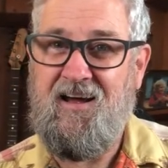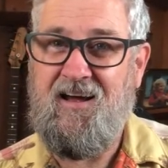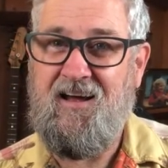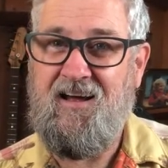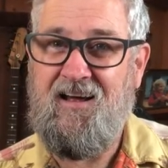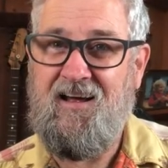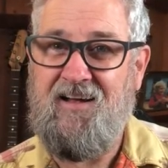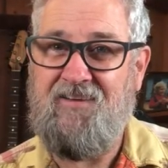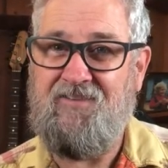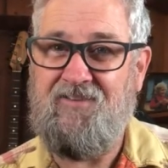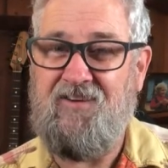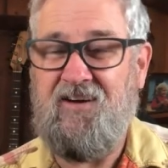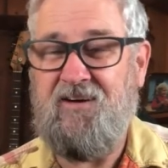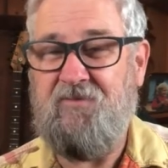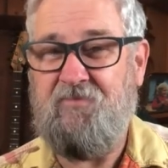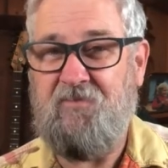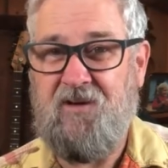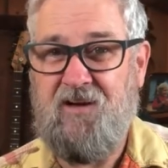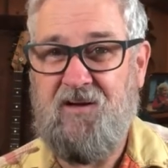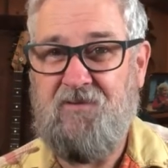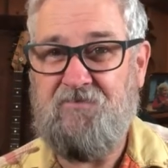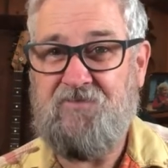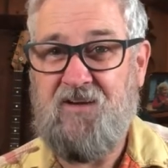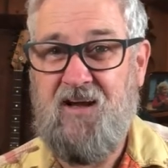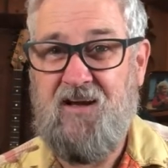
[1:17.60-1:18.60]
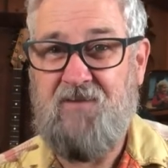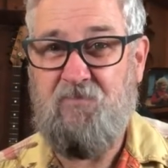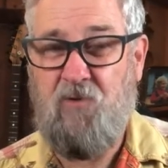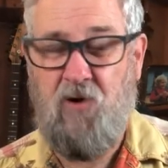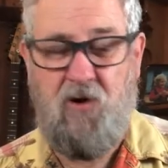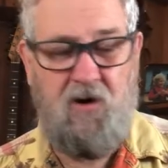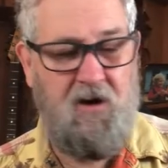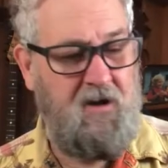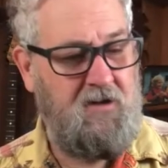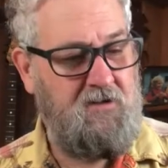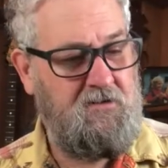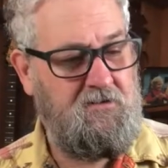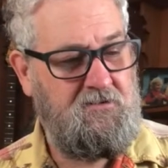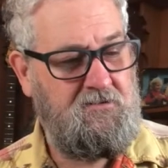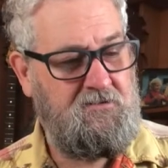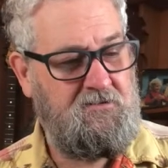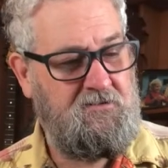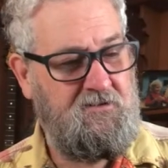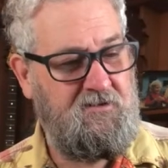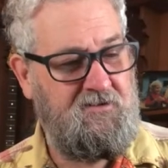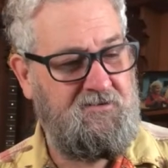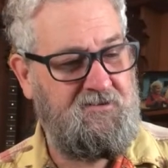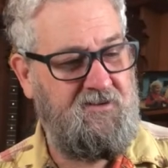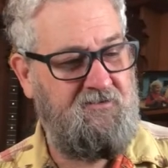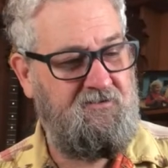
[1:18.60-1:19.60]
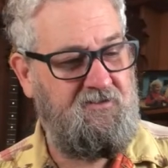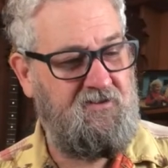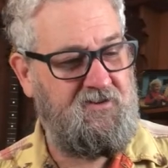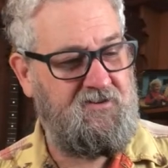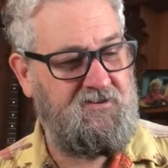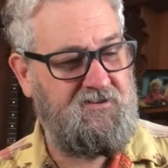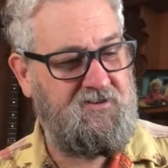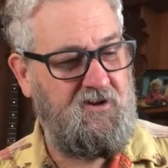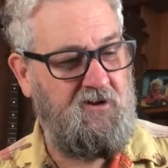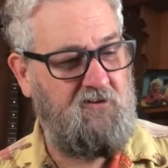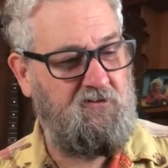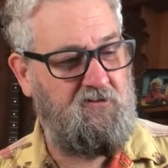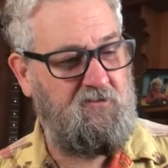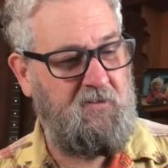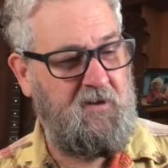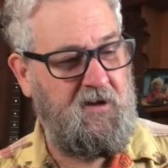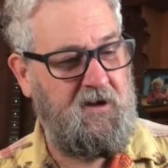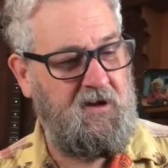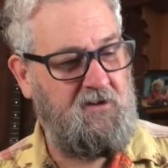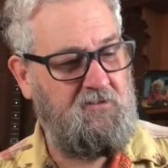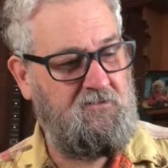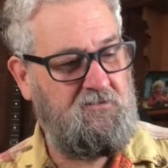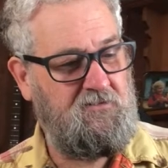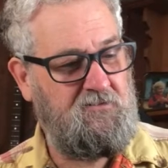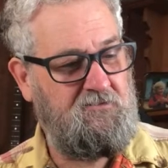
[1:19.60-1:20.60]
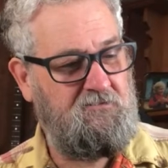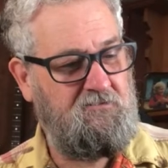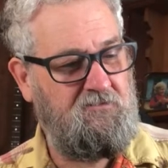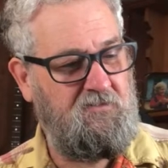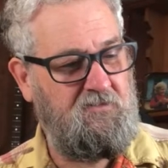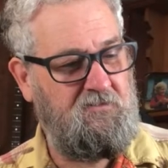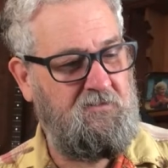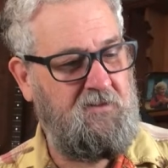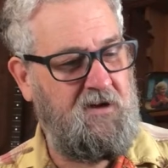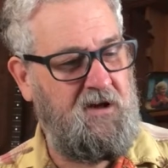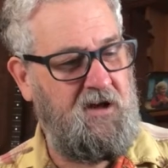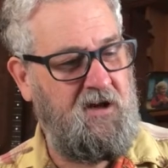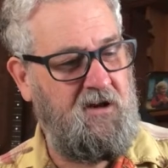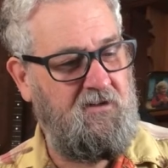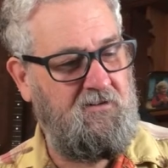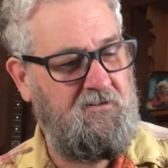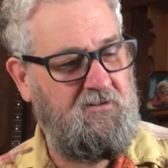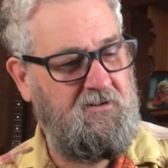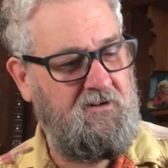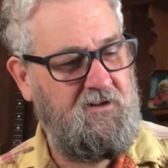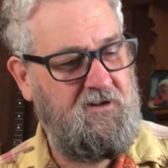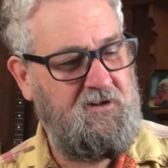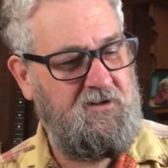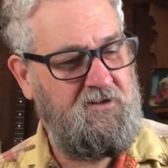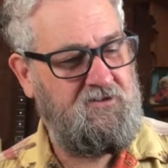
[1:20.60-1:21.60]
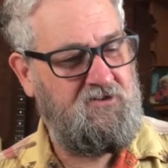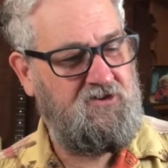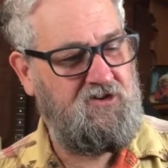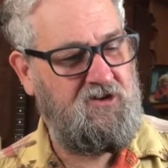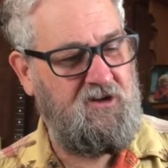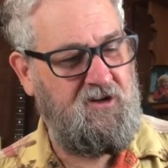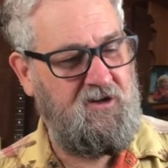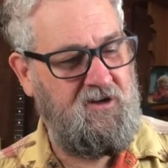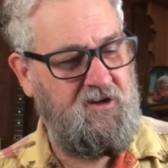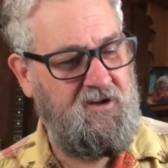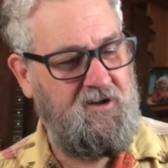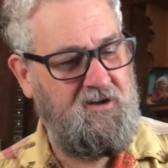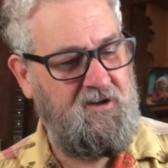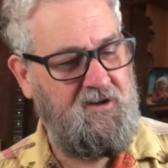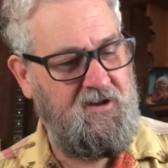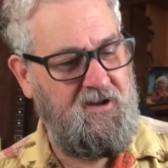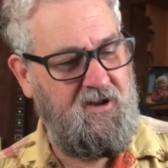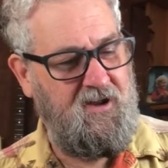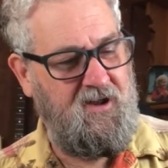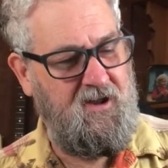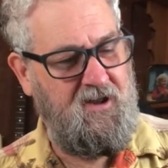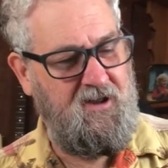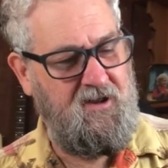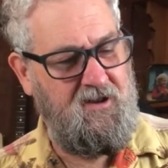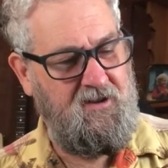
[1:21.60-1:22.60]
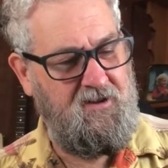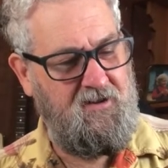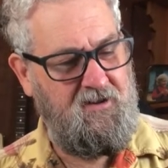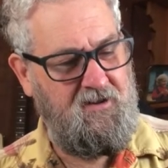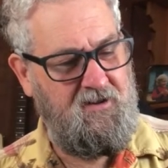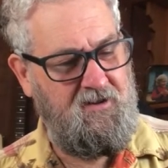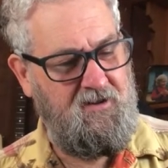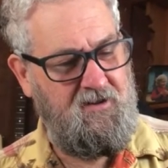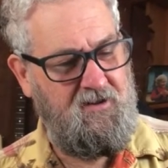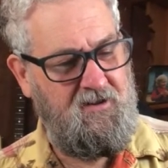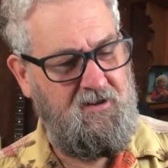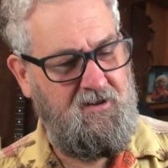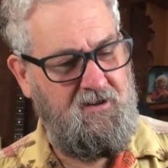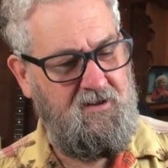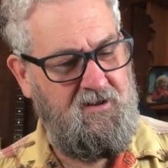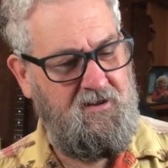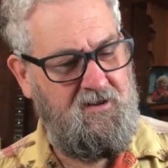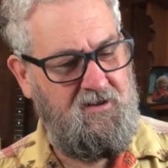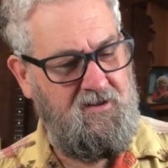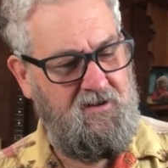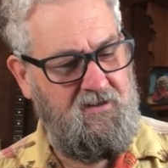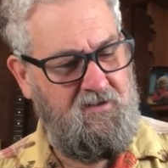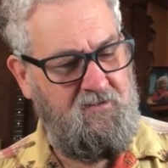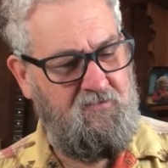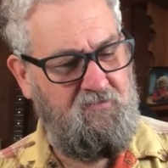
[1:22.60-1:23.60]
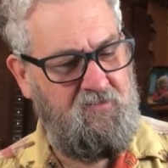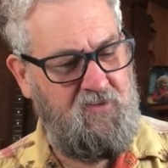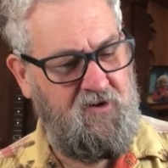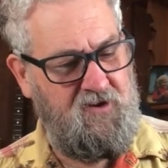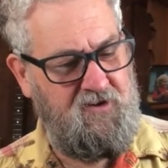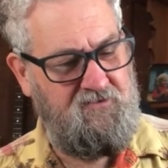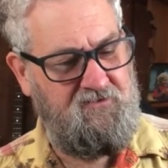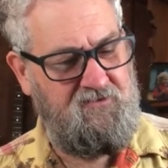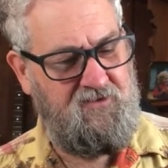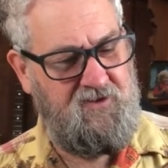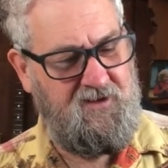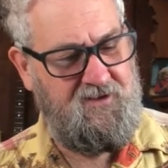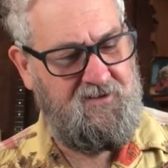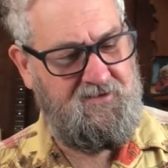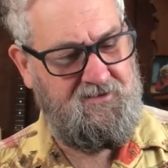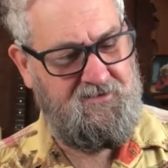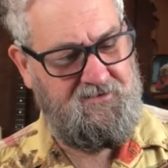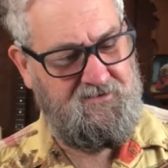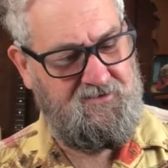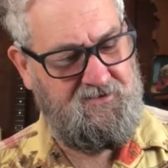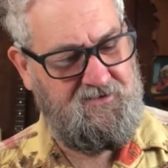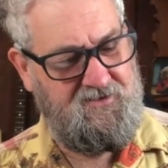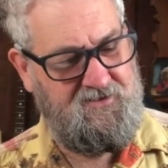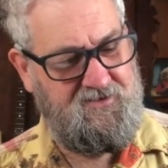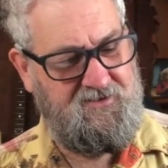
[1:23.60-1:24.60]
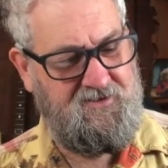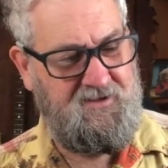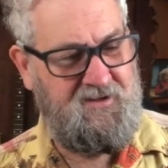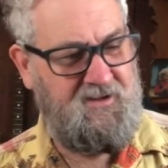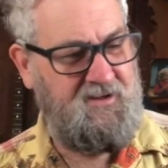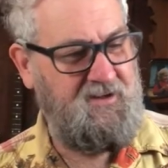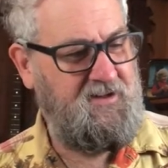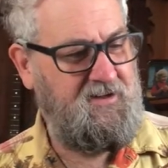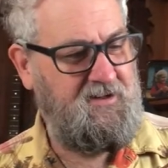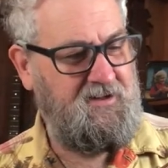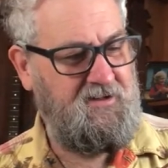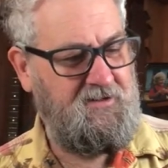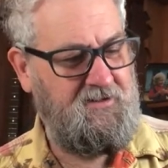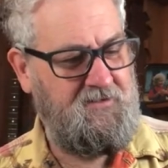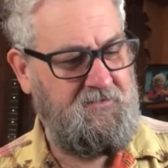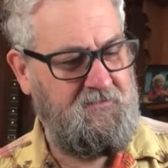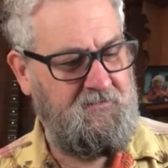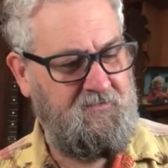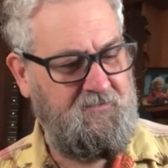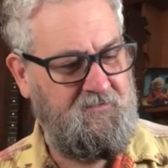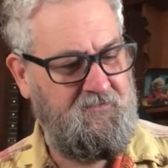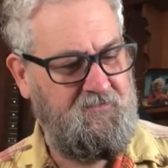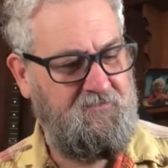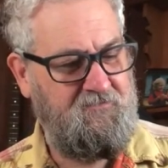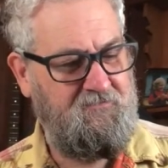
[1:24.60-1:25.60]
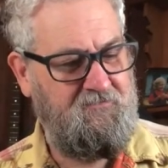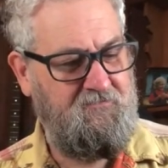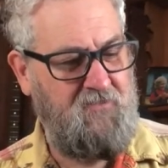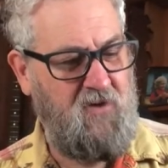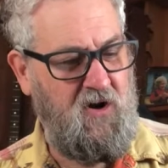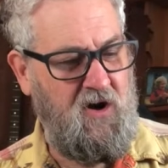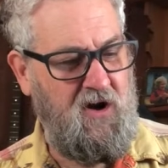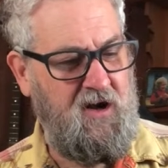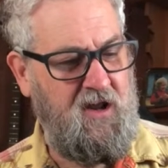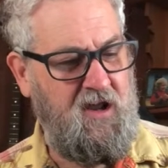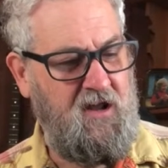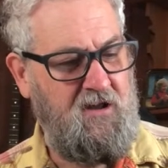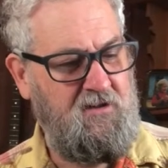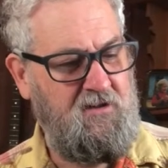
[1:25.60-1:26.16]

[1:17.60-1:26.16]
and then it becomes A minor, because everything's alphabetical. Would be go G, A, B flat, C, minor.